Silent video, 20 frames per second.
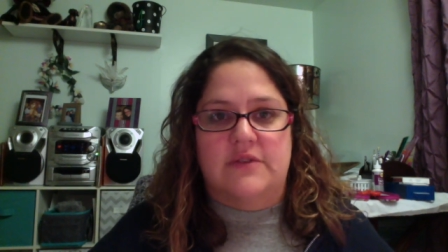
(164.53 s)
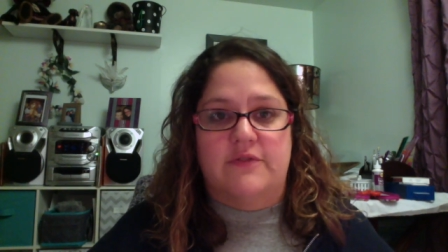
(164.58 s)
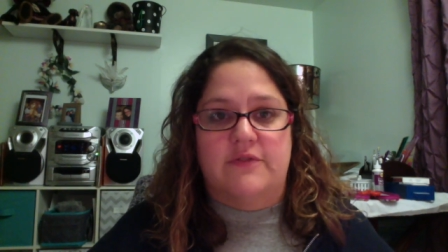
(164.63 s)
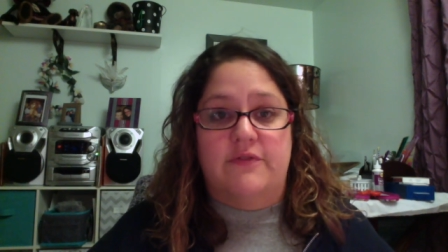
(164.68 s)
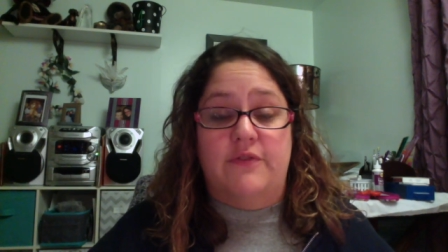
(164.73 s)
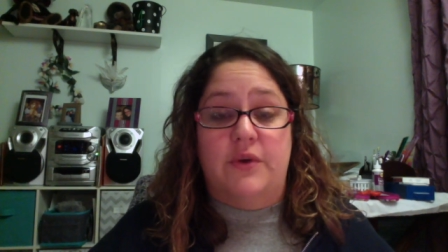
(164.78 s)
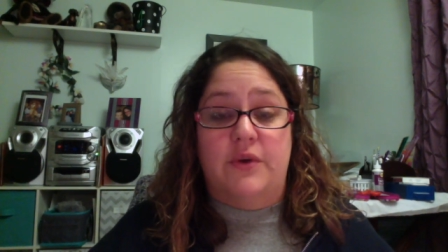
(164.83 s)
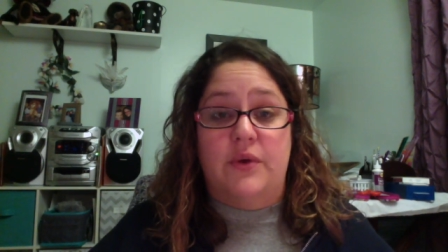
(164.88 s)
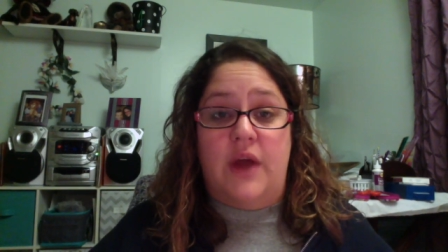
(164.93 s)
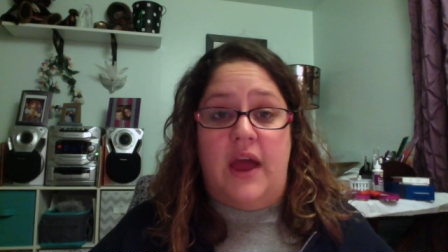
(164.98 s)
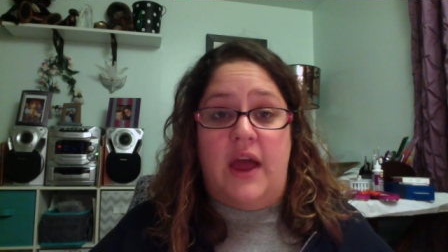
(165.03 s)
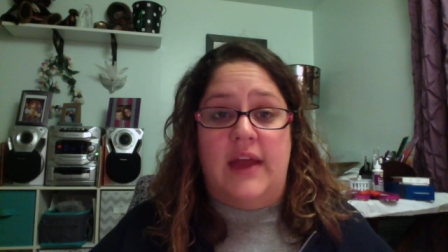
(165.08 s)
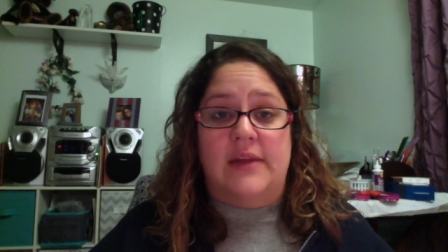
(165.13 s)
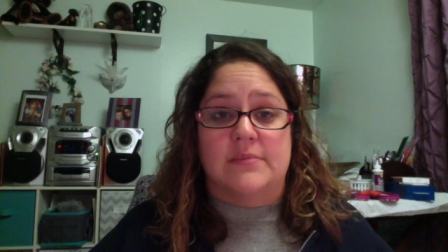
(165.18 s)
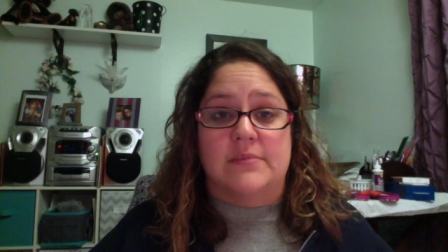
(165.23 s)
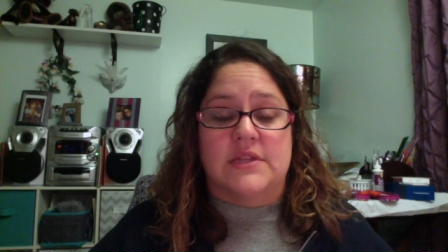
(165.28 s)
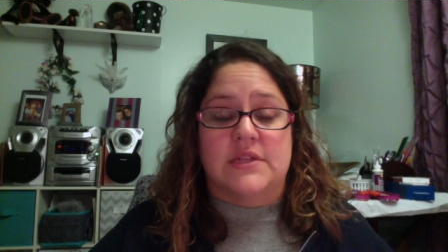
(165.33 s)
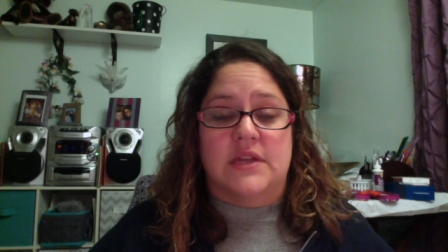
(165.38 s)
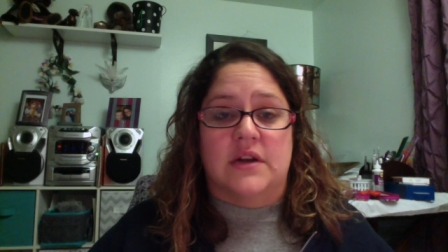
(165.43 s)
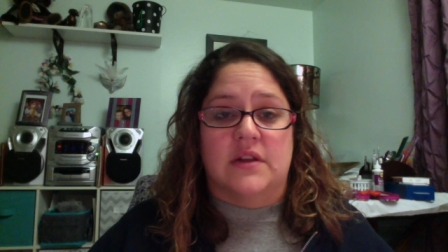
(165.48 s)
food
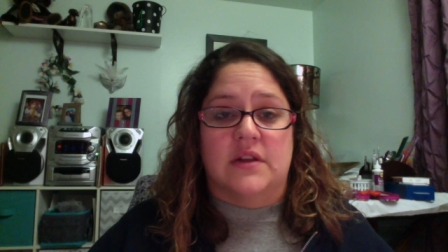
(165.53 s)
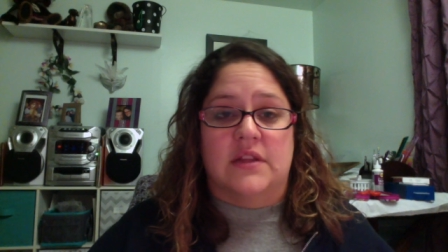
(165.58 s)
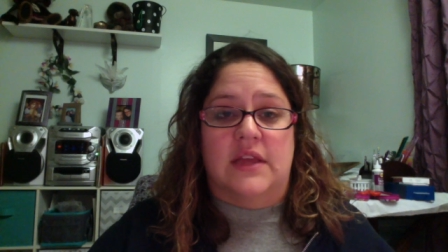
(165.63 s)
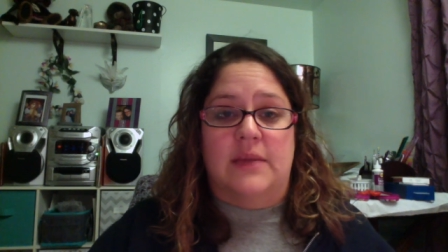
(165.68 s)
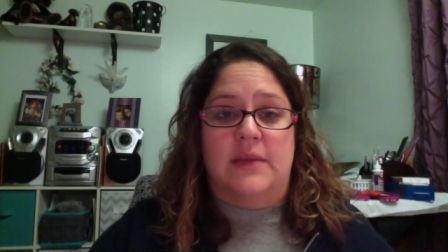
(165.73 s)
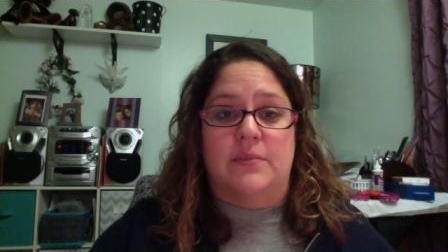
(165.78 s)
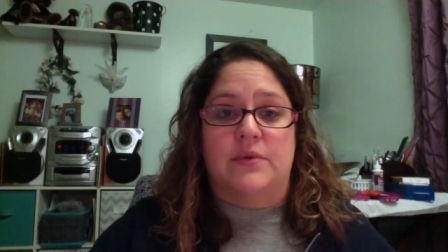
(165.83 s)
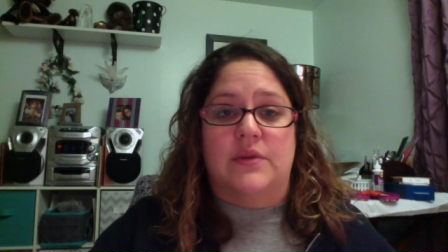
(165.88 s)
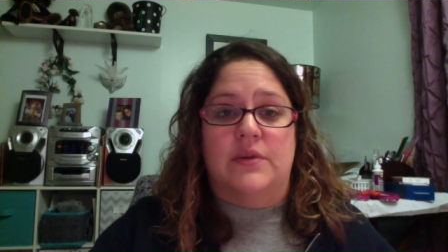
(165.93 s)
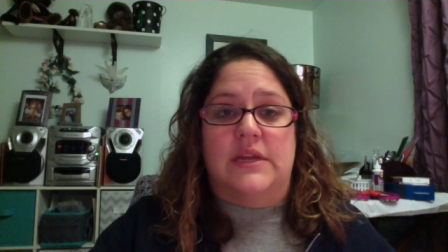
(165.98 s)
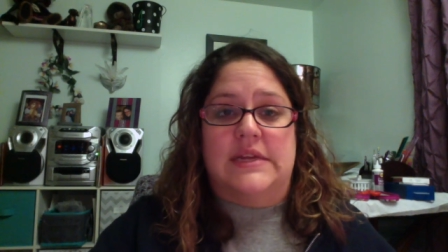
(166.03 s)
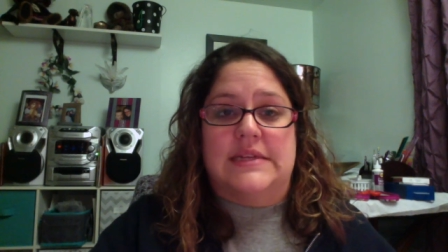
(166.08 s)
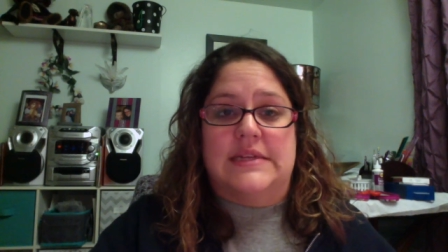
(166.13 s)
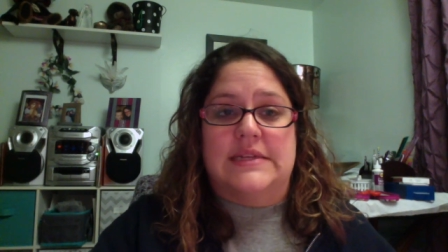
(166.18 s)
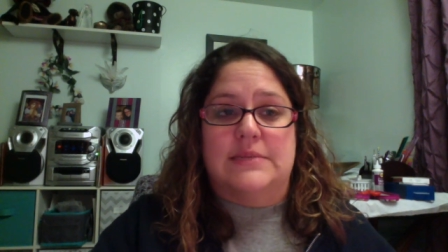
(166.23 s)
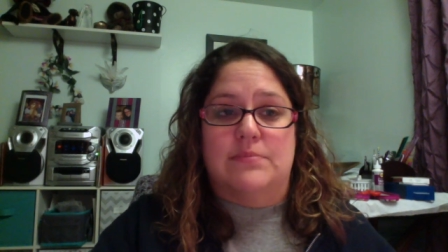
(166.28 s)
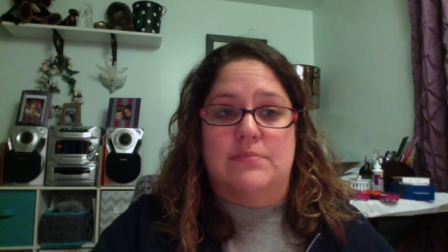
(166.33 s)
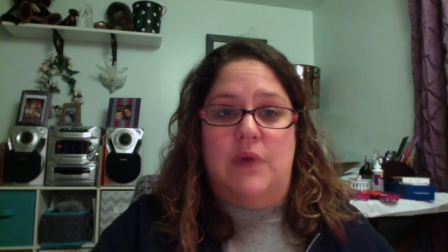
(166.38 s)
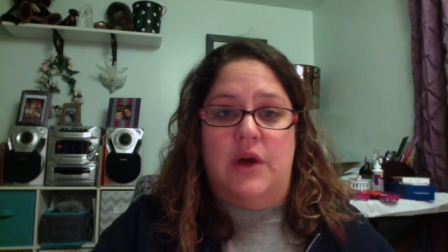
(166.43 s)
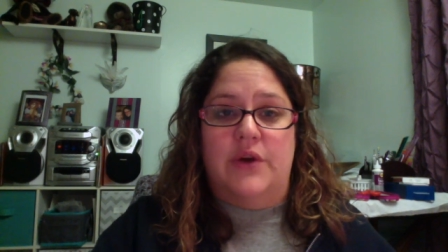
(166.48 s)
items that are labeled
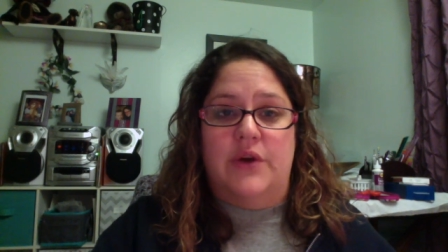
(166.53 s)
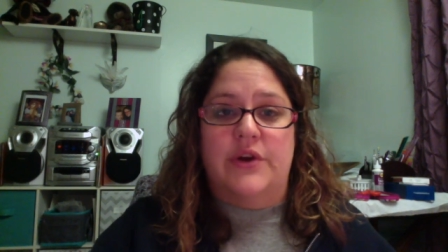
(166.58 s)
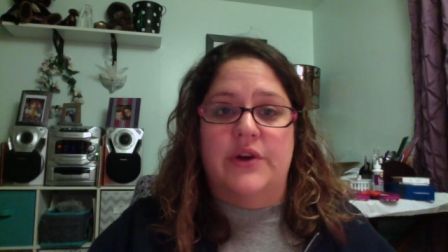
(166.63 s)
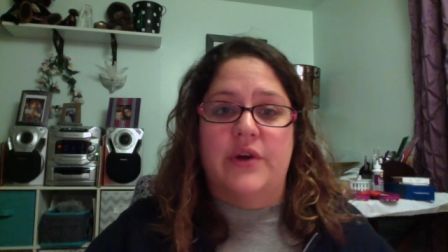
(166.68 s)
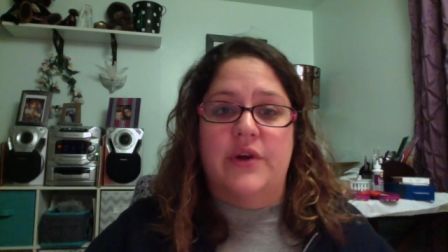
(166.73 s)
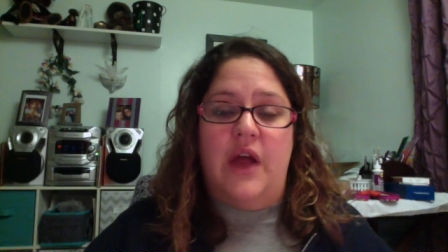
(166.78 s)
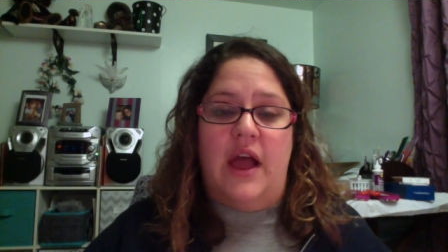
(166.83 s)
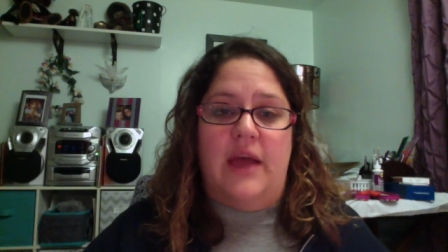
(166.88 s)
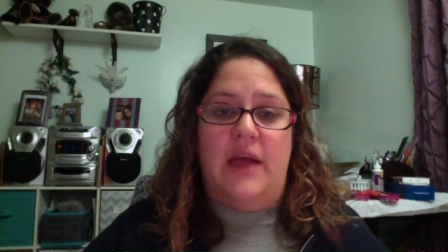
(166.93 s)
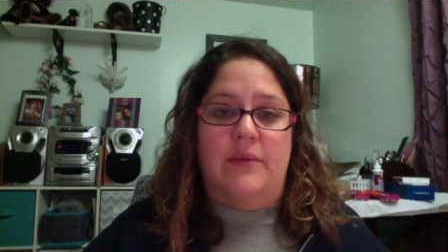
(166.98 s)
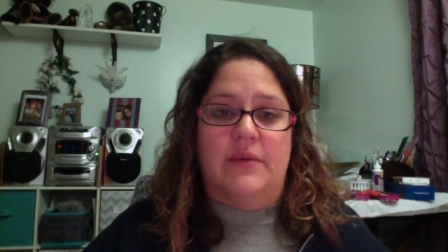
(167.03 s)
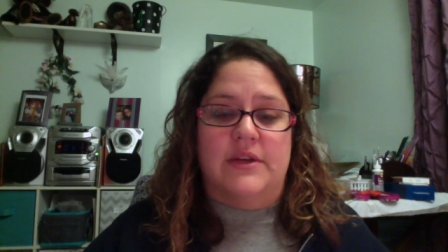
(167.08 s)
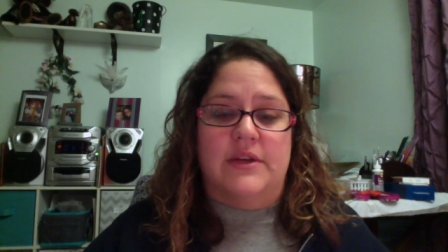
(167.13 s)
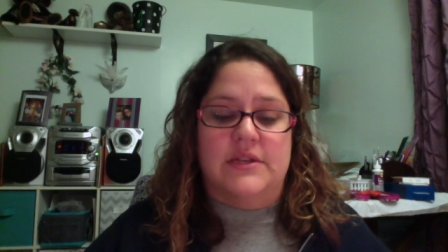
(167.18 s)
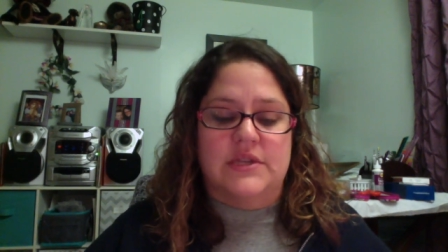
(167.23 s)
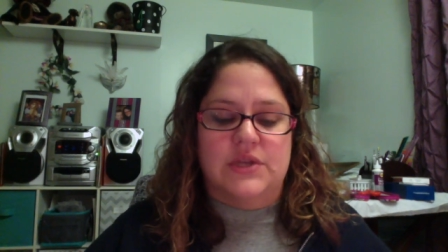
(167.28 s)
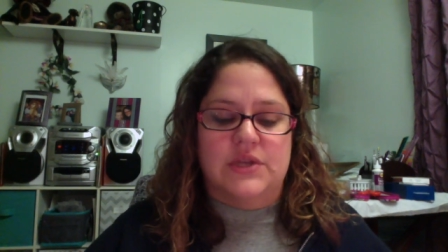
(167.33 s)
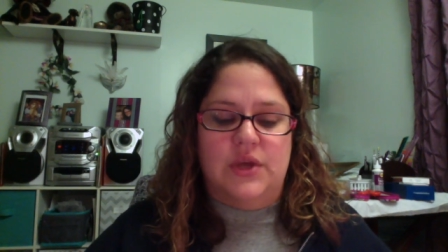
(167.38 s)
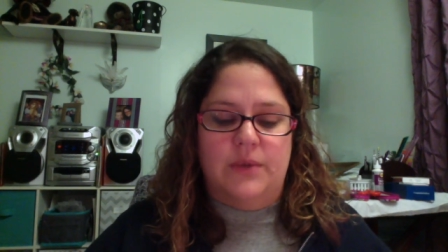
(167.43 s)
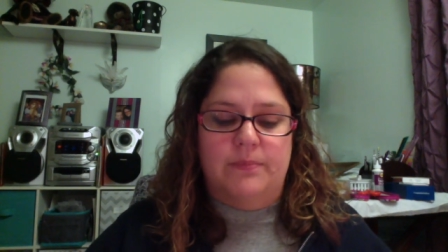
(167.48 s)
as moderate or high
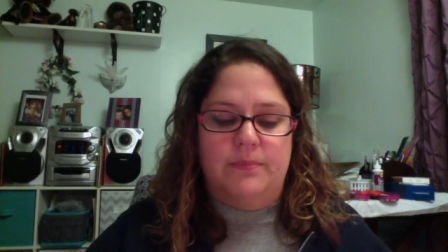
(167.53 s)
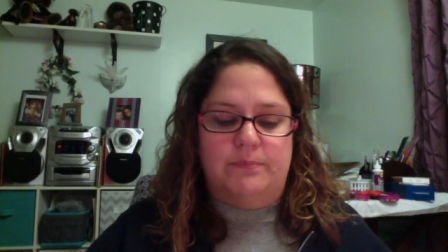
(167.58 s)
risk.